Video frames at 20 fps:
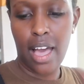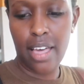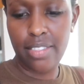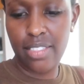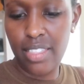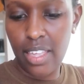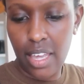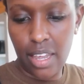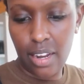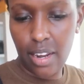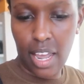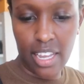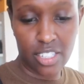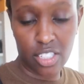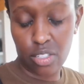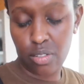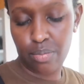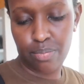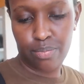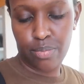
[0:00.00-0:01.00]
And then I
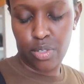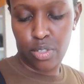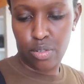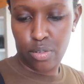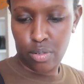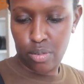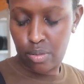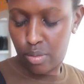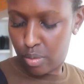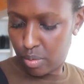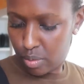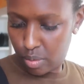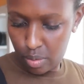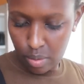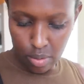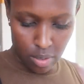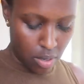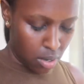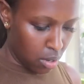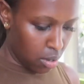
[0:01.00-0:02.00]
just, you know,
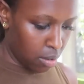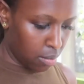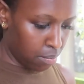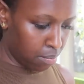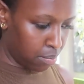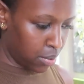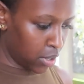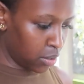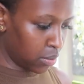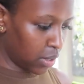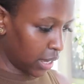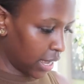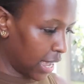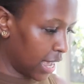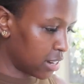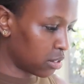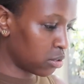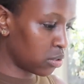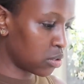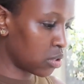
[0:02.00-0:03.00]
blew the
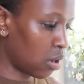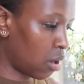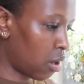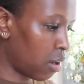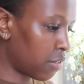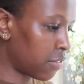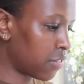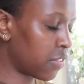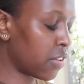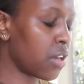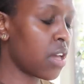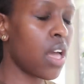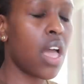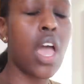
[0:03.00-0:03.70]
candles off.